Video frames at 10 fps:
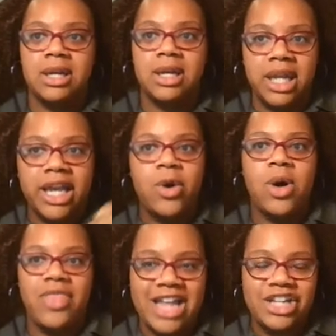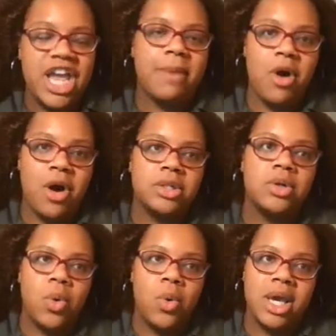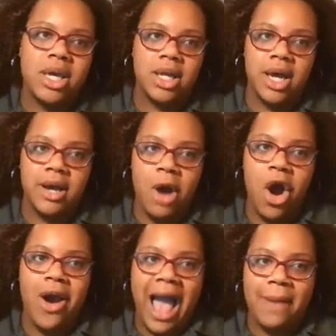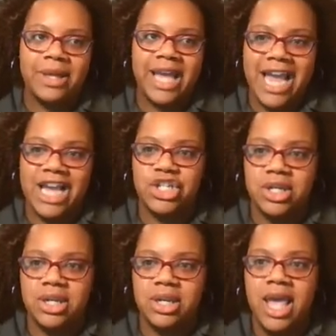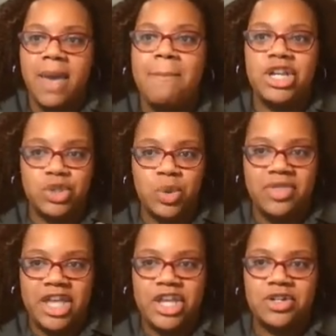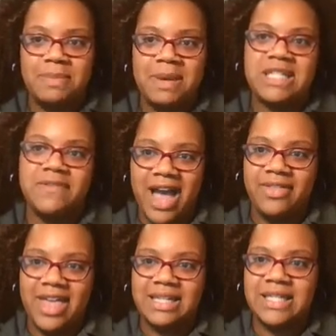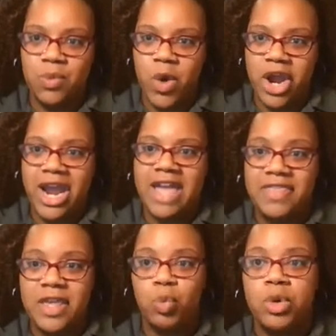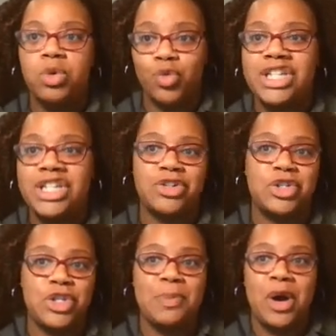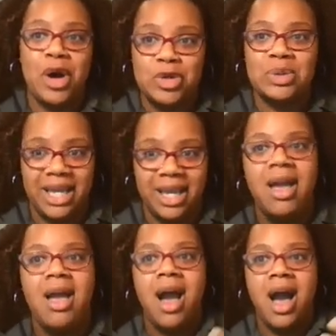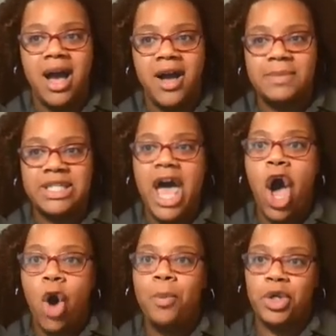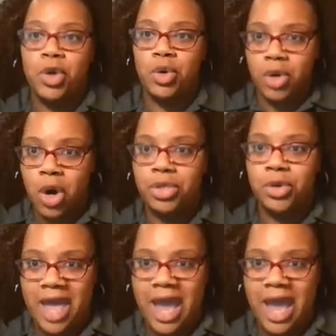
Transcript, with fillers: Click on that check mark on our application and make sure that you're specifying that somewhere. And then we will reach out to you personally to help you go through